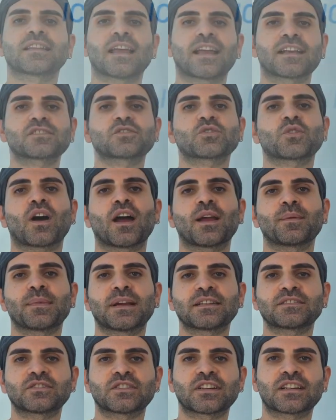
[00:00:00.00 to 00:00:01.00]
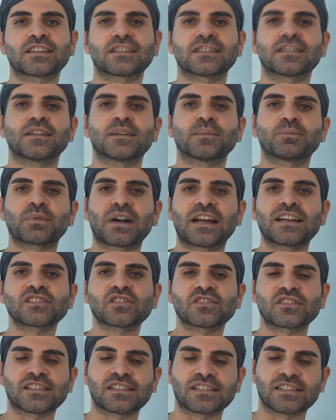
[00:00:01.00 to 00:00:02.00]
Thanks to Imetric
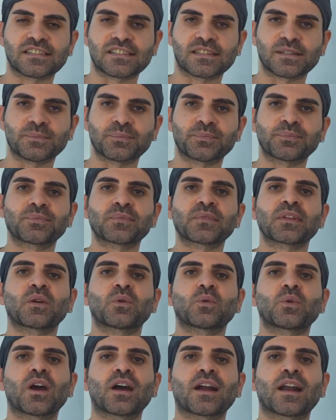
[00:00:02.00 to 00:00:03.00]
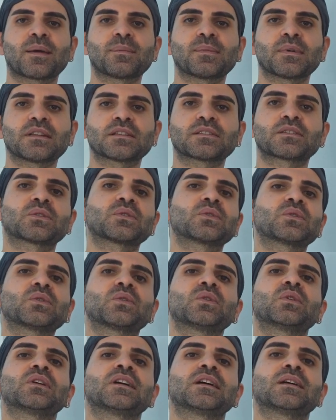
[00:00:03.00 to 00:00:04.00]
impression system, we are able to
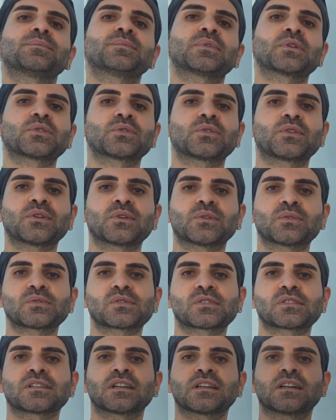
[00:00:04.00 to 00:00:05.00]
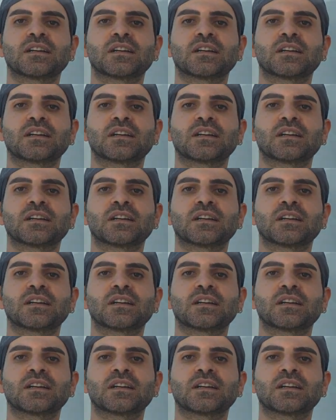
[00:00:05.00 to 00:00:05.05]
produce